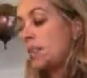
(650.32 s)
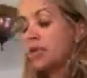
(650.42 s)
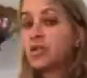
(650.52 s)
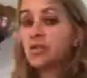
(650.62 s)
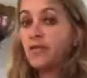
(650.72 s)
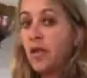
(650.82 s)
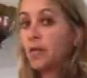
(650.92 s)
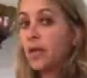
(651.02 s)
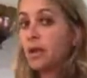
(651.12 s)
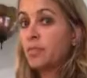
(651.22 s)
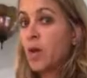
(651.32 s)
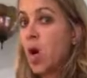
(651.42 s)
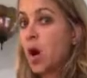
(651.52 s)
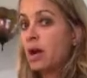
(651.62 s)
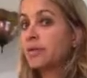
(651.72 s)
personal development
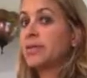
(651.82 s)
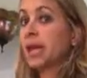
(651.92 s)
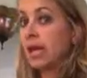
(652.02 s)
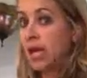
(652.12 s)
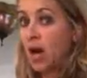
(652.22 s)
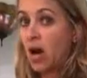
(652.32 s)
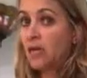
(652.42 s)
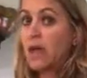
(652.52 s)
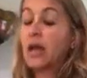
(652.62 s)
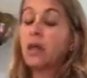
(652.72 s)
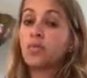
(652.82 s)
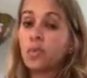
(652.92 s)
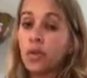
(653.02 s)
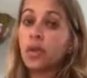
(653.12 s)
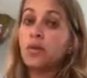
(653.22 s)
part taken care of, and I
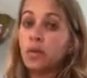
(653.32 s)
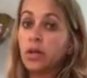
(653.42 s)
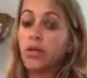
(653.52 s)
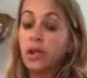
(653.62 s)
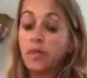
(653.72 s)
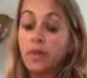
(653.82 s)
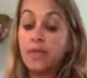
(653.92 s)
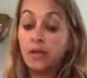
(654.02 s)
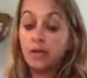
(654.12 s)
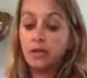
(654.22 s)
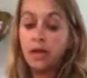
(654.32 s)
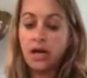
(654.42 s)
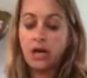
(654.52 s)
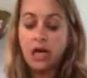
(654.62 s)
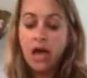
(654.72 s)
really, really recommend that you do
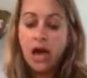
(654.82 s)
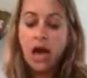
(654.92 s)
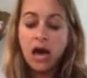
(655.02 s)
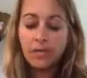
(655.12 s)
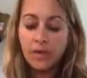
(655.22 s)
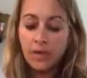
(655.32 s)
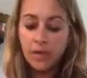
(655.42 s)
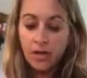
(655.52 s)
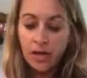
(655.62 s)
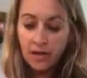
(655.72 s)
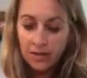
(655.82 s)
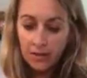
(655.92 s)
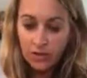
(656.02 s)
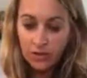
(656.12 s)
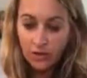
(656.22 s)
that. Let me look at my list
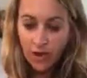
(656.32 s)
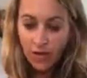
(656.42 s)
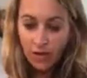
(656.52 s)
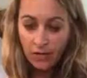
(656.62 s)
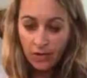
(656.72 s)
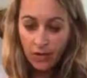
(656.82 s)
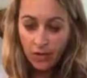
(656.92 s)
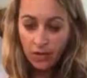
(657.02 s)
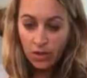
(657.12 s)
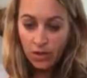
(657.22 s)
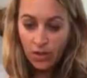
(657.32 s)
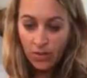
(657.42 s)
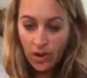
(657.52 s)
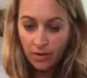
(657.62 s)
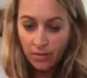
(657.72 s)
and make sure I've covered everything I want to talk to you
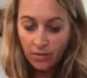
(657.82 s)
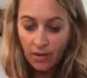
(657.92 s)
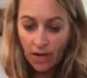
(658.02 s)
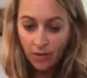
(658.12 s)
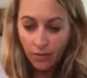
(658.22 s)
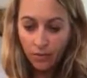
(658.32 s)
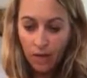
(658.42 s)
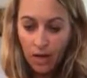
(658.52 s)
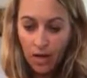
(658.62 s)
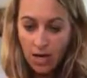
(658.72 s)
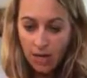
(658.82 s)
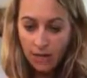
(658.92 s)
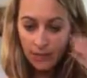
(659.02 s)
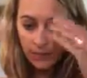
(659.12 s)
about. So, let